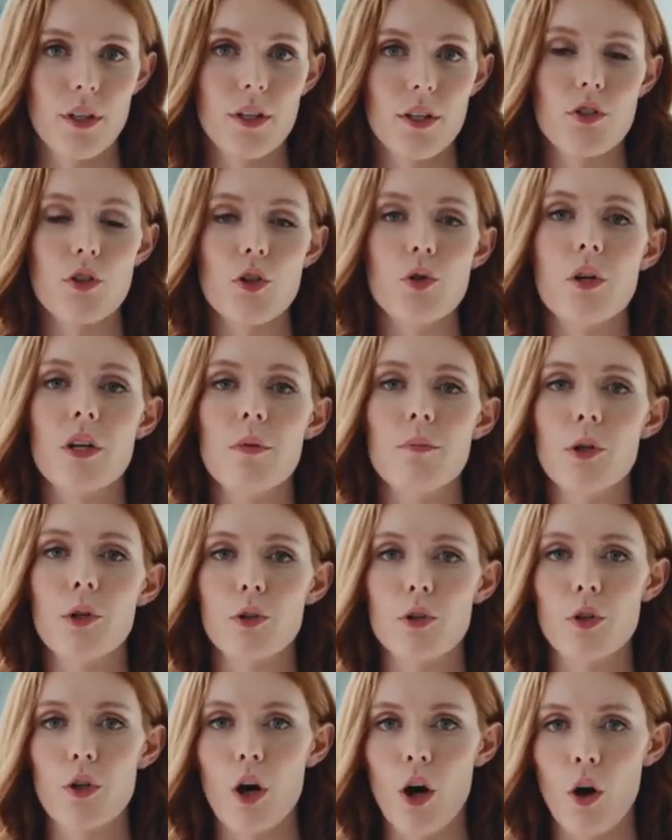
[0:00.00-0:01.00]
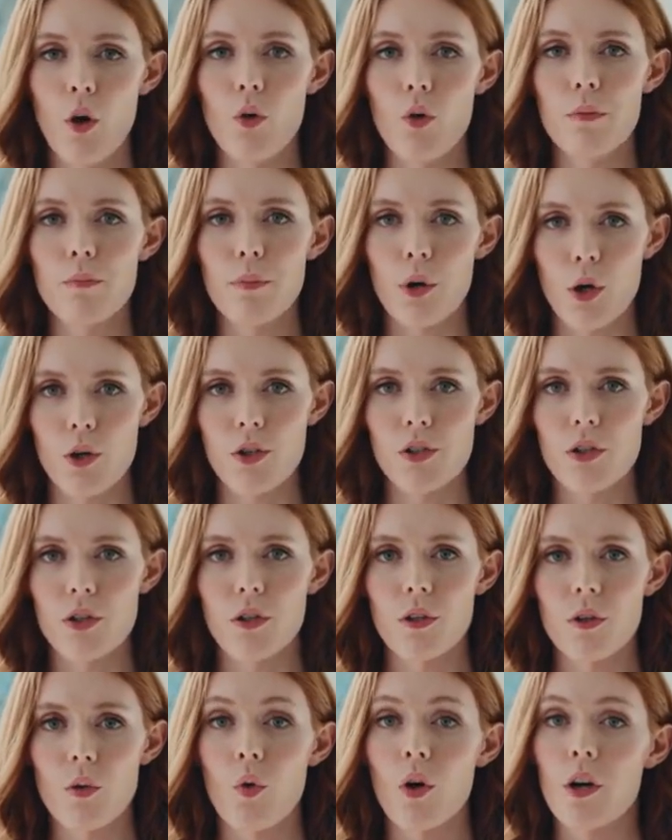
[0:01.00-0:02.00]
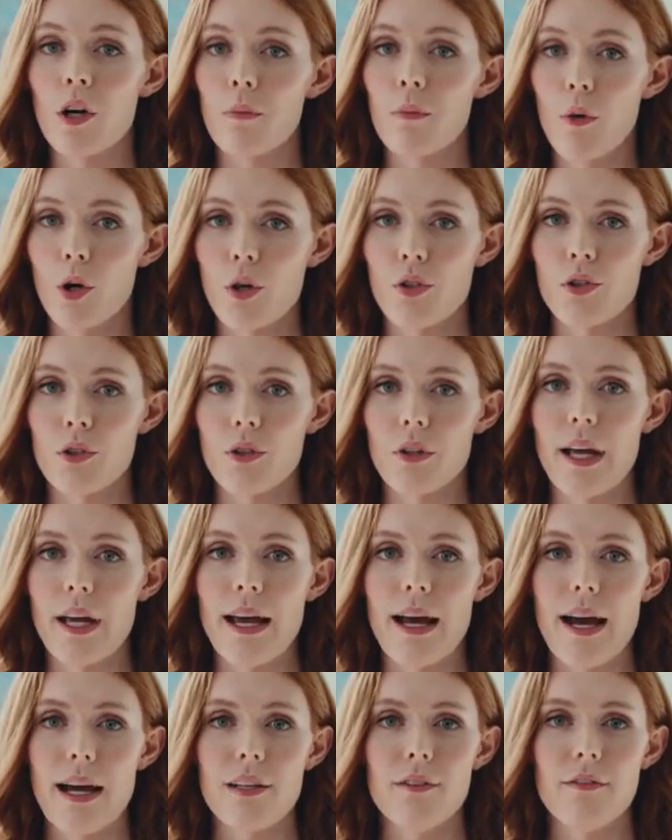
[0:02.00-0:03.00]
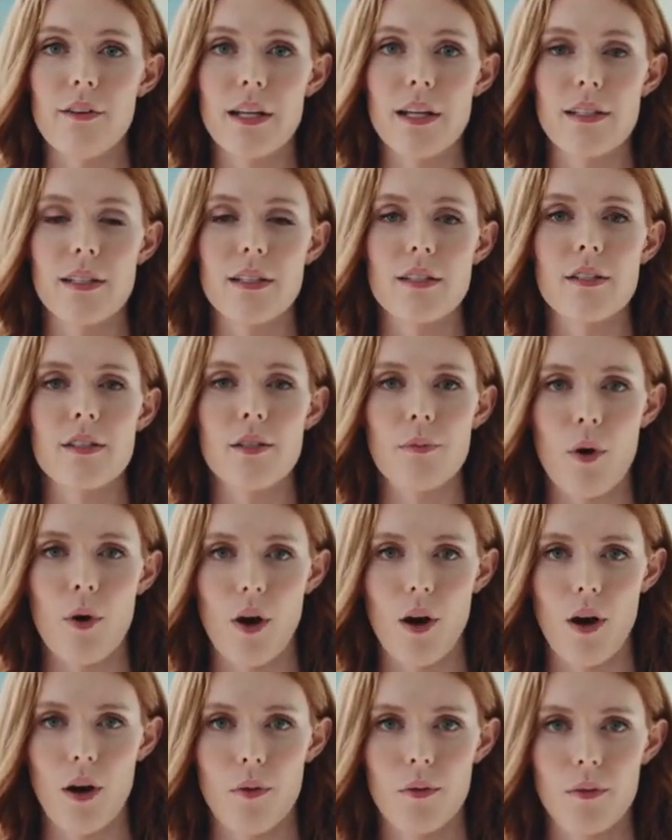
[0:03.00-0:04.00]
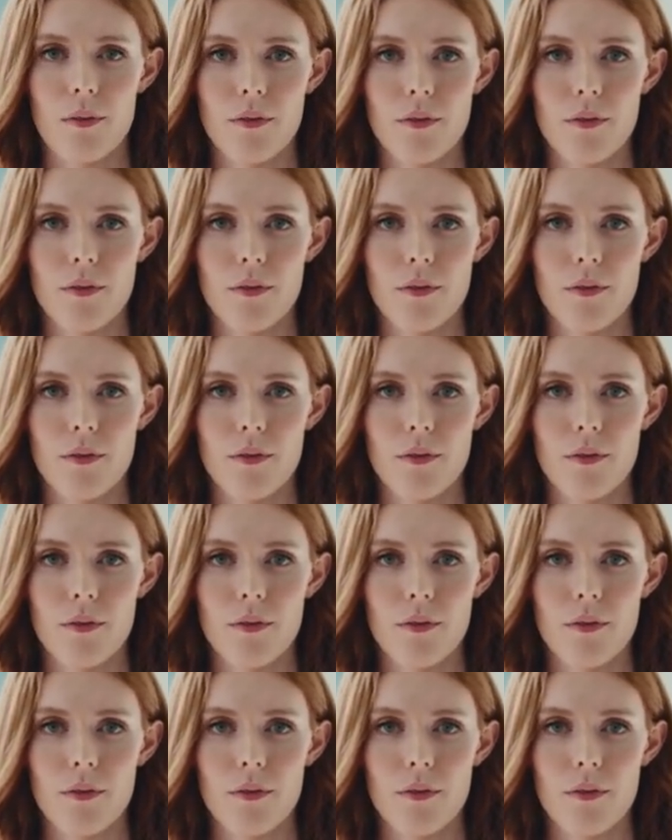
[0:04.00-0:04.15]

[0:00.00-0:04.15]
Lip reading: so you can build your own personal or commercial AI devices tomorrow.